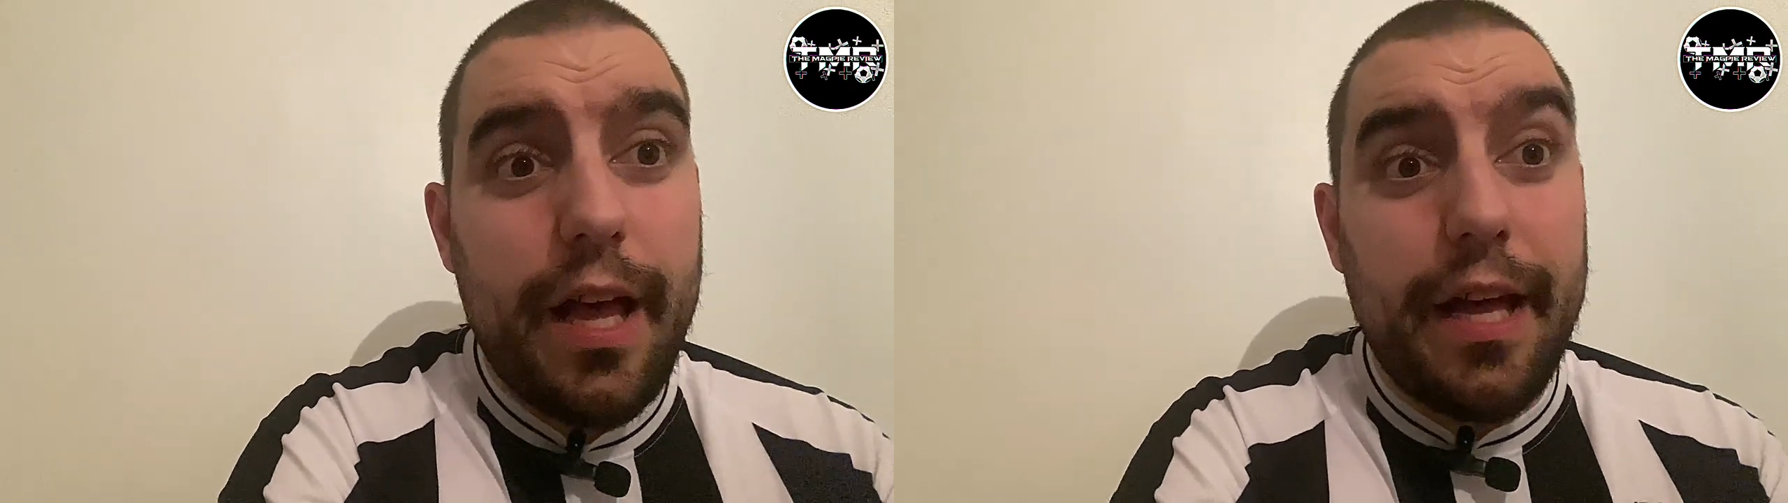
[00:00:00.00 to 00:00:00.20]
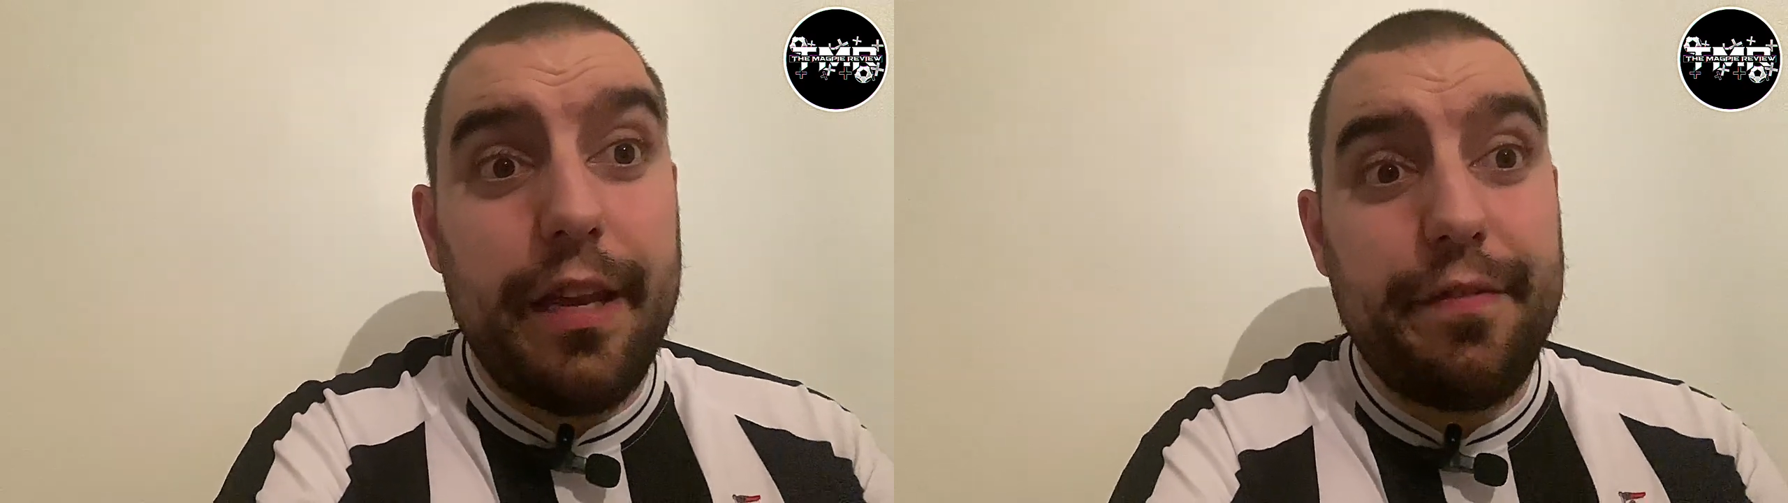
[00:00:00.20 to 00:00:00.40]

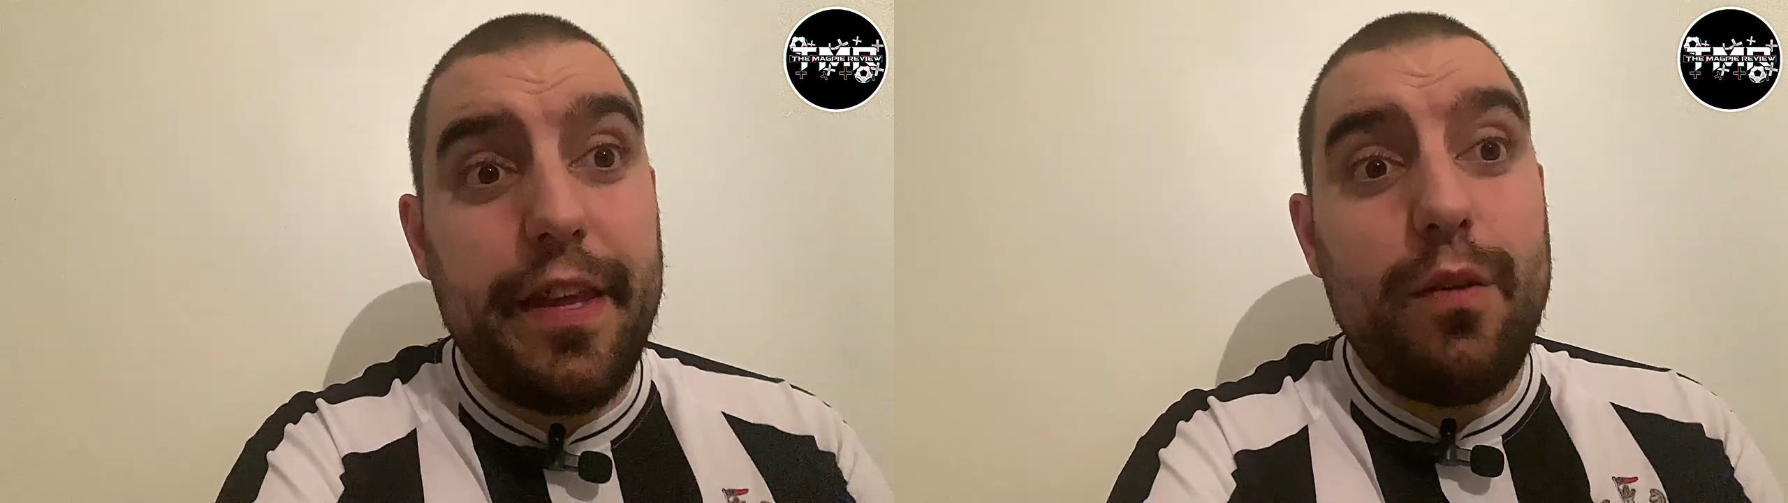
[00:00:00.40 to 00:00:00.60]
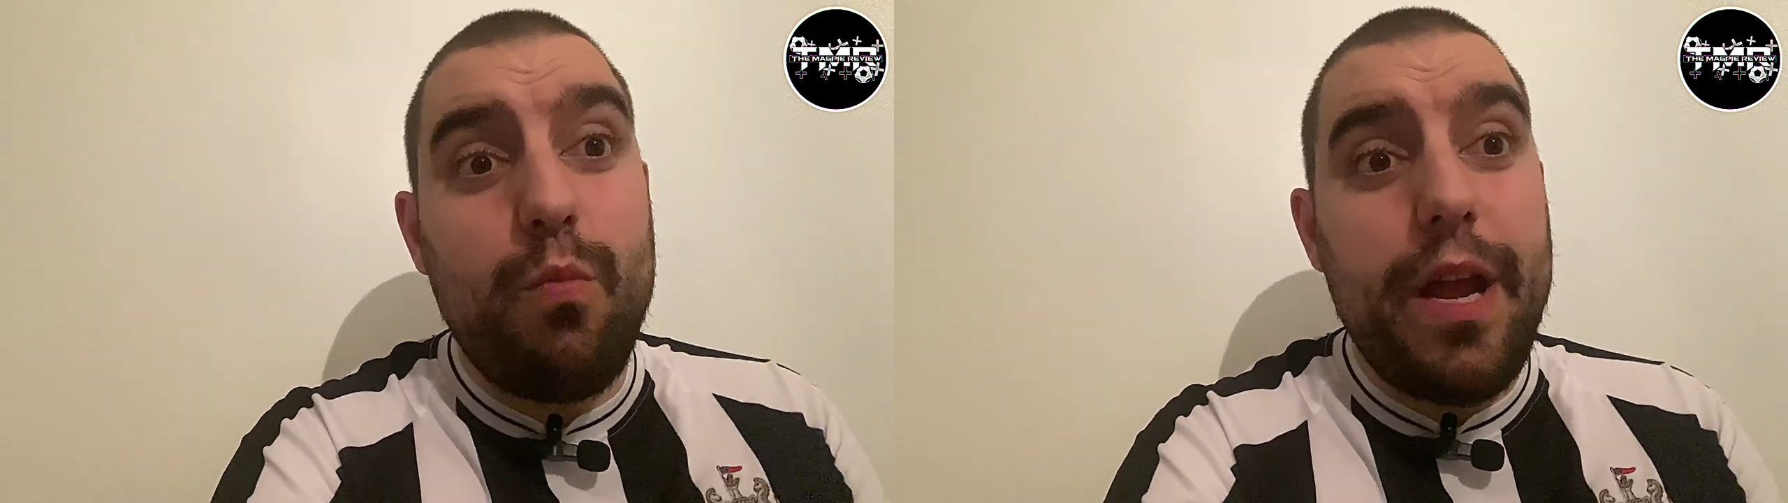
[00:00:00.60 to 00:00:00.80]
And if
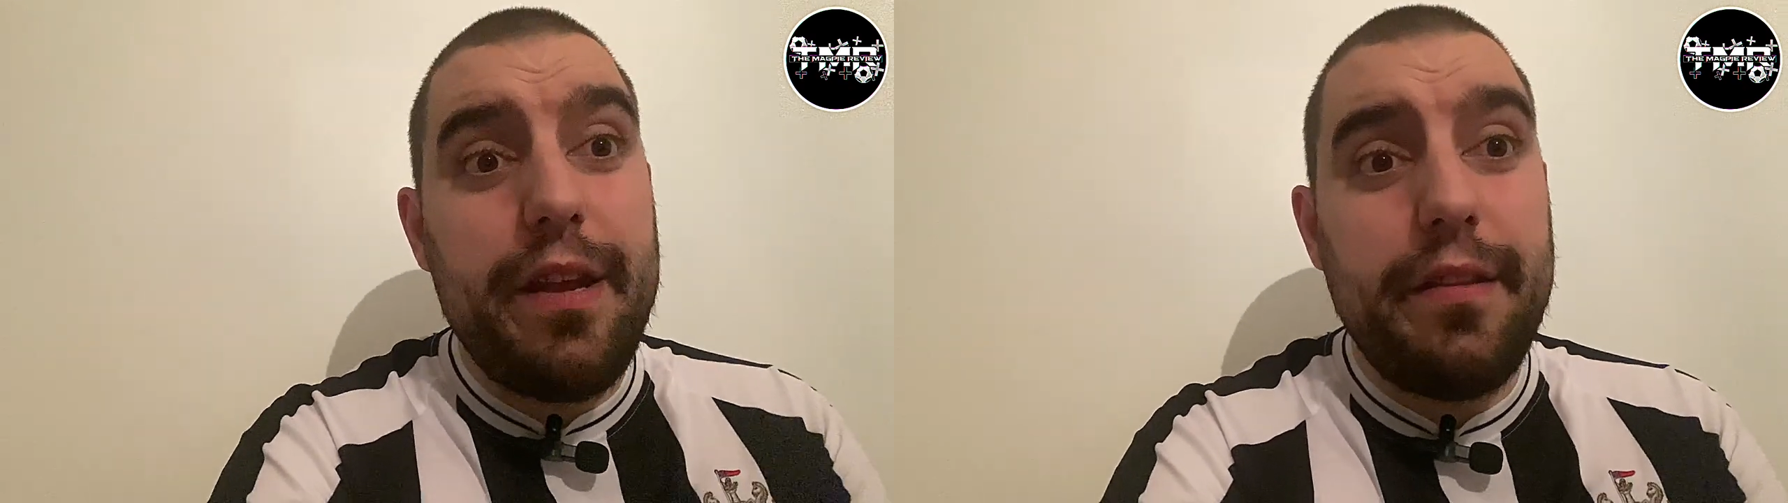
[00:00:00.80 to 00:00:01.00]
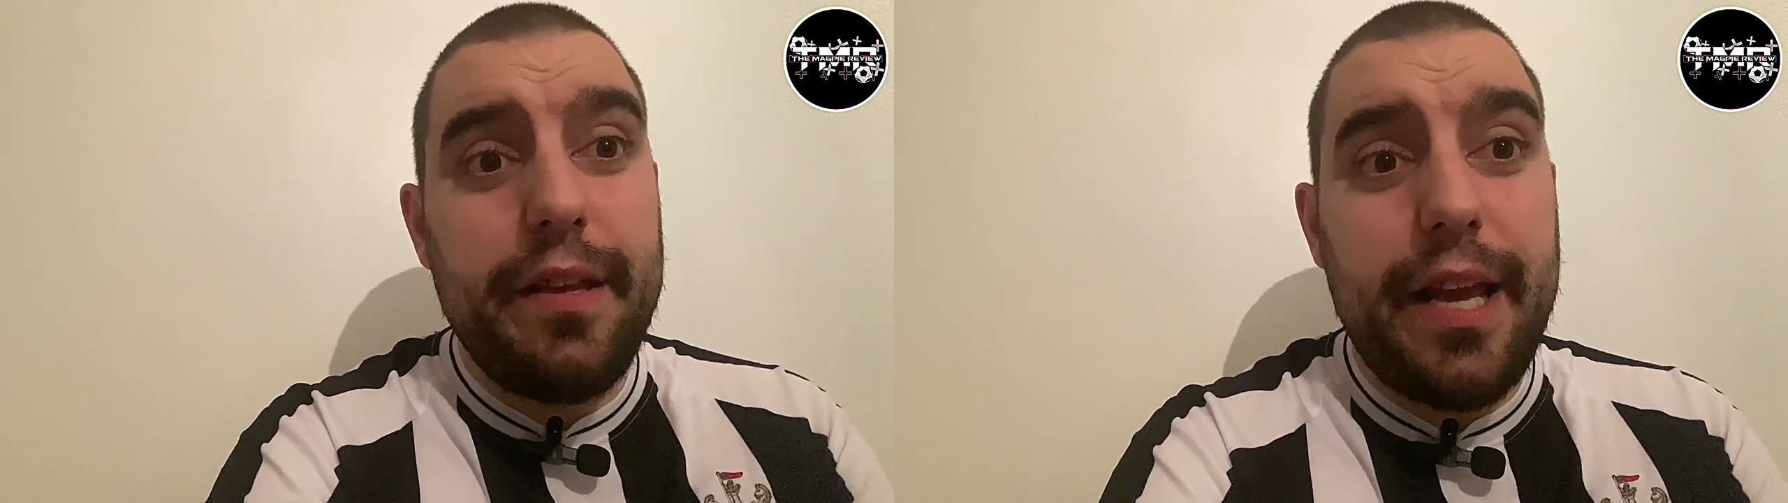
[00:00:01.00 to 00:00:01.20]
they
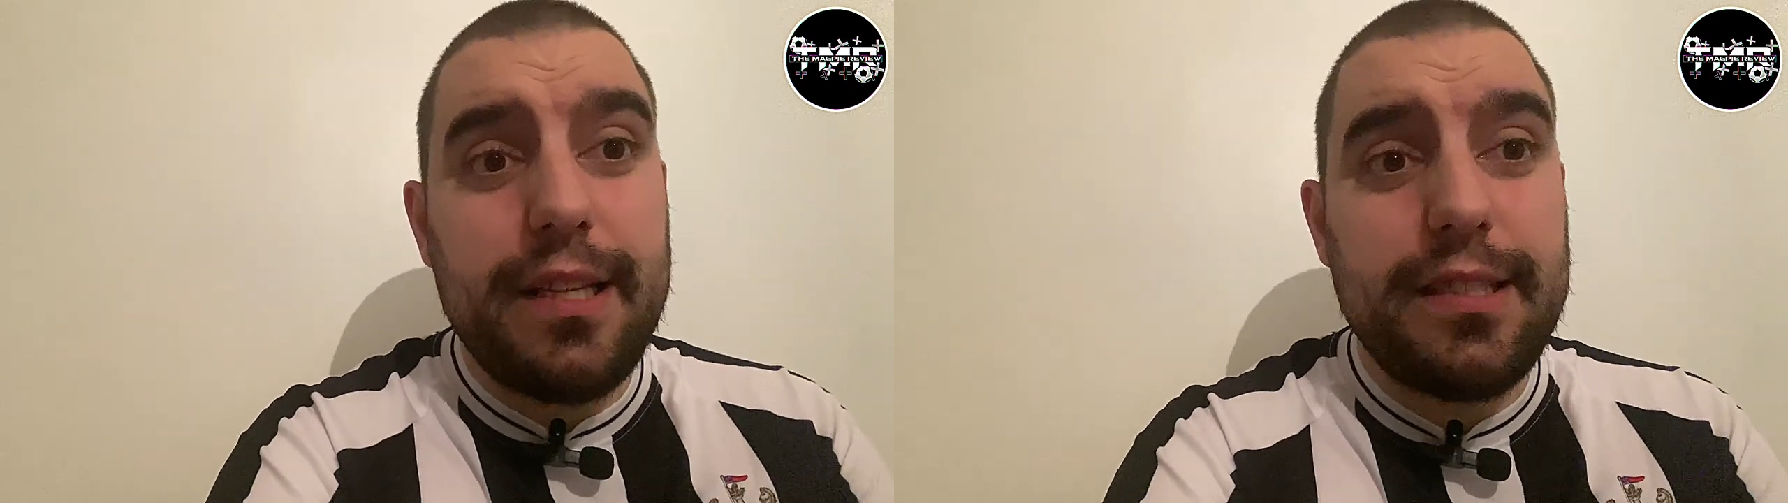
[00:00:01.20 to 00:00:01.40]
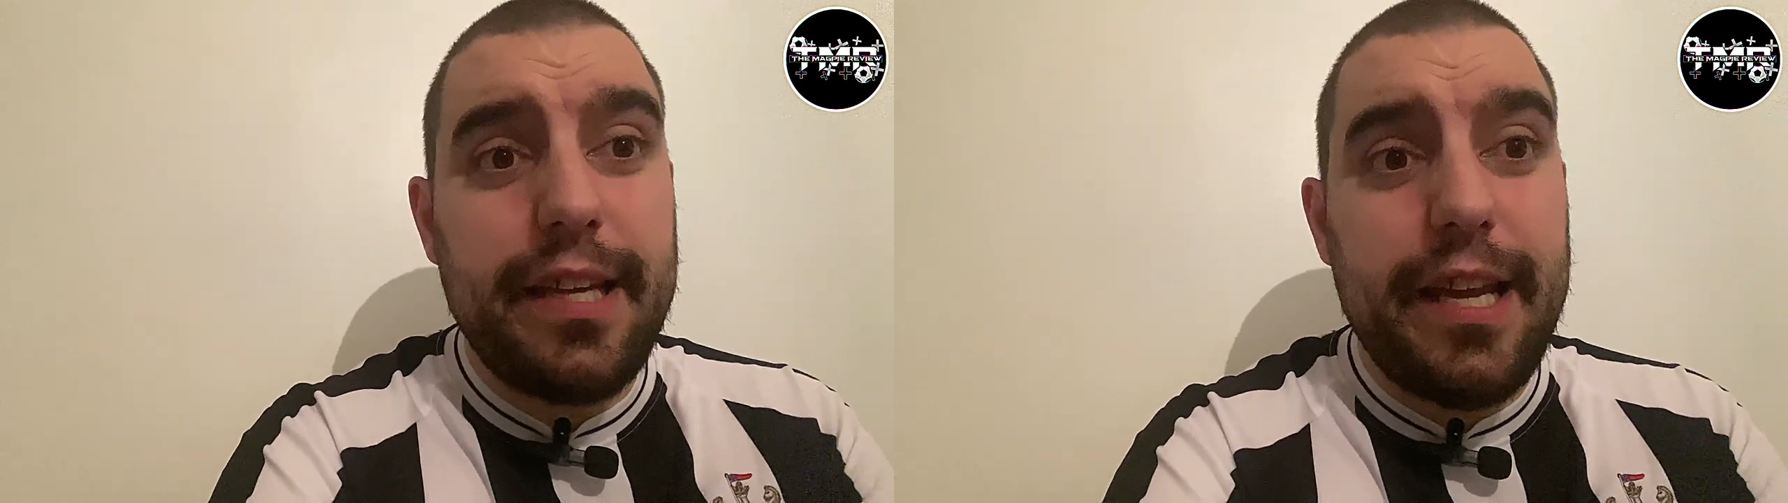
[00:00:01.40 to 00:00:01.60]
win the
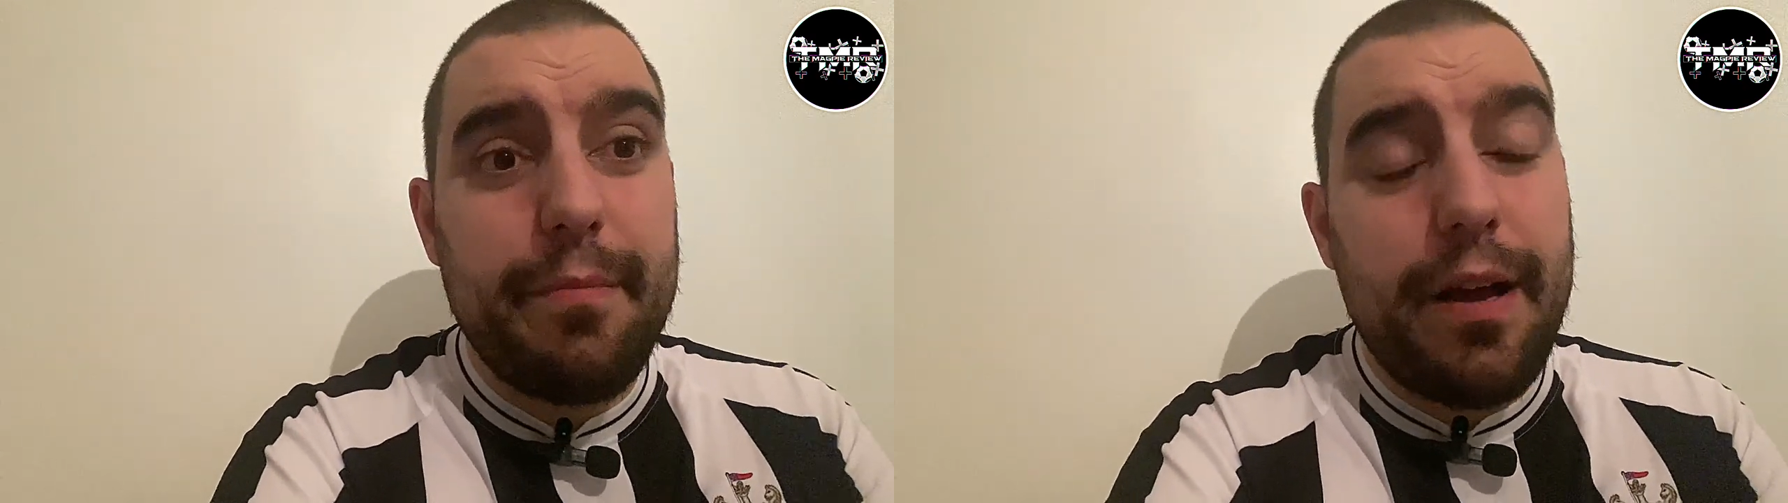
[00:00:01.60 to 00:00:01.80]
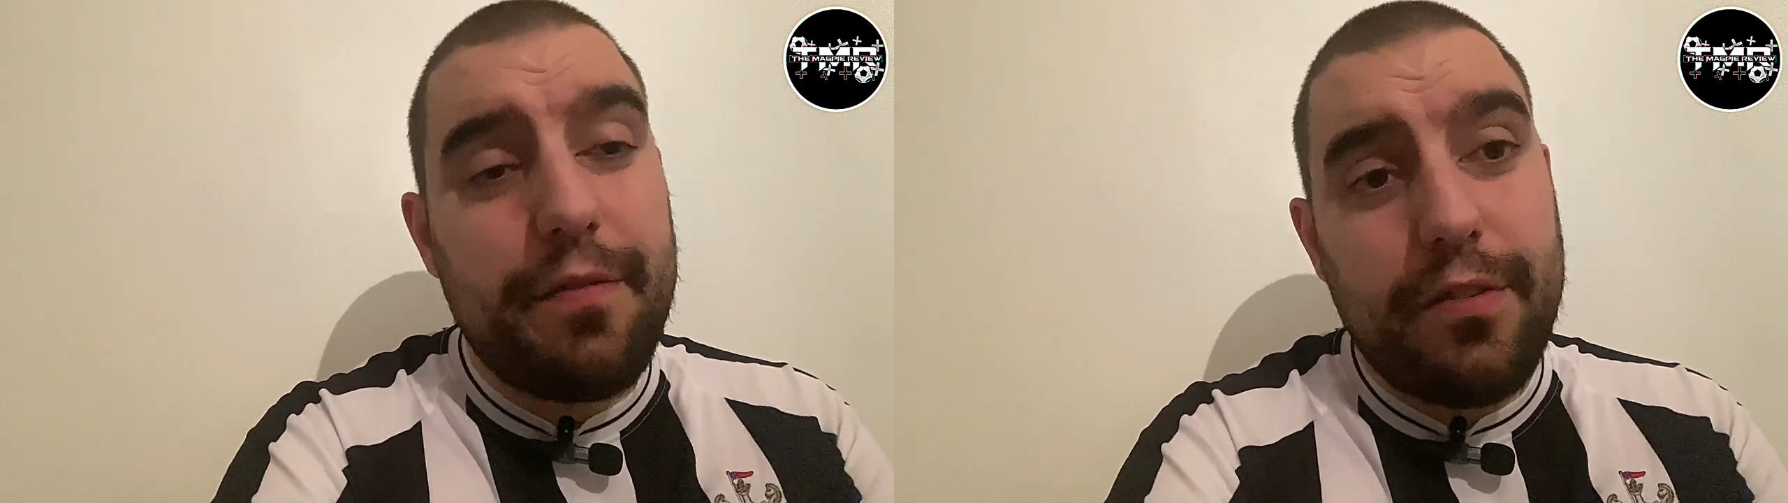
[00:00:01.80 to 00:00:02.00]
next
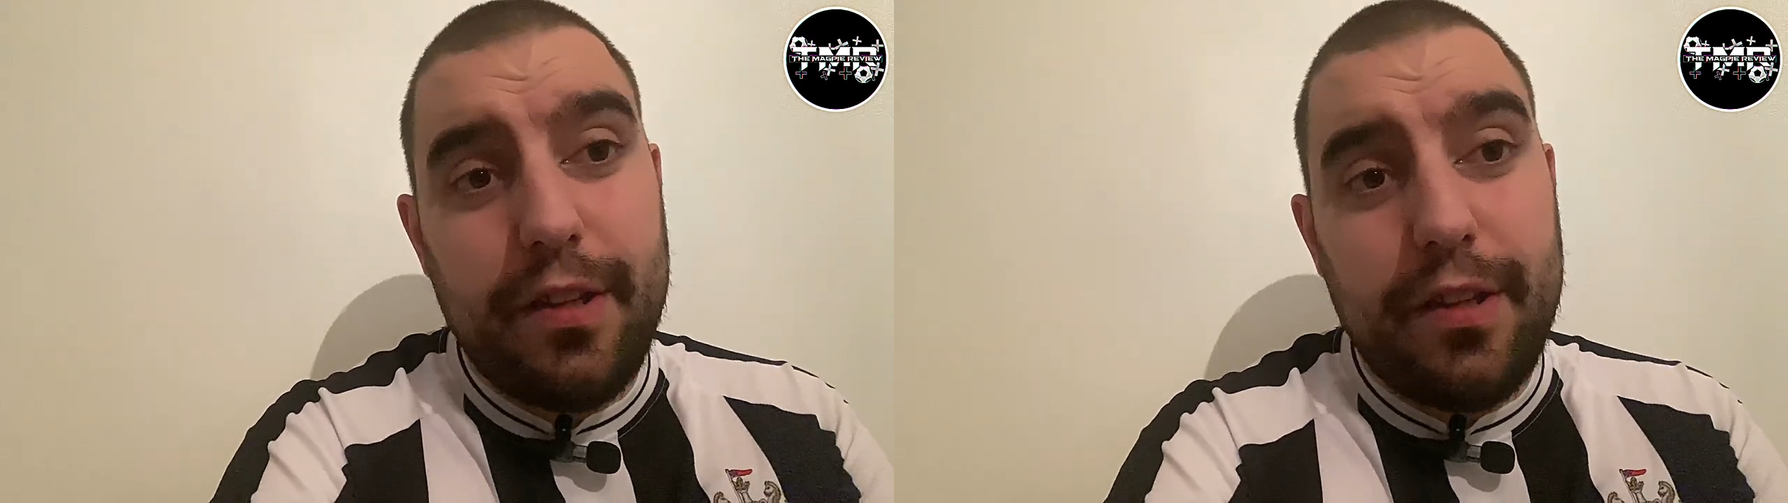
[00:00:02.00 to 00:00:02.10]
game after